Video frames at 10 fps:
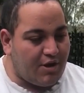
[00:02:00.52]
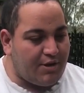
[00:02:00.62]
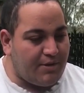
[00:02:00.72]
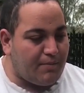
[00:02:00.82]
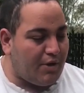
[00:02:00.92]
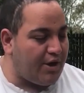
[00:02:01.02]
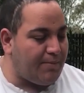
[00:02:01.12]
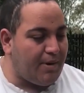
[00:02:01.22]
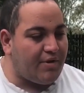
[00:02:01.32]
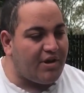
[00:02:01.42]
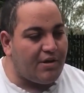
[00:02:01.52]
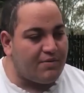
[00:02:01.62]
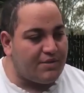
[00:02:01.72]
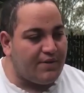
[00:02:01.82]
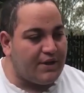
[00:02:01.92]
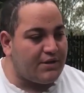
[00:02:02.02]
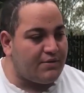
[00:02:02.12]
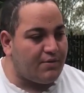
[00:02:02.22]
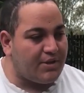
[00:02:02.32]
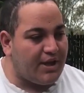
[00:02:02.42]
Quite a bit of my memory was
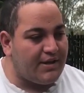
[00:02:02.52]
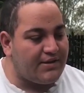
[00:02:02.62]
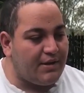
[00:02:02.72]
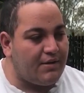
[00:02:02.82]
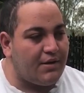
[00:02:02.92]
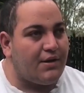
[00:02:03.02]
affected from the cancer.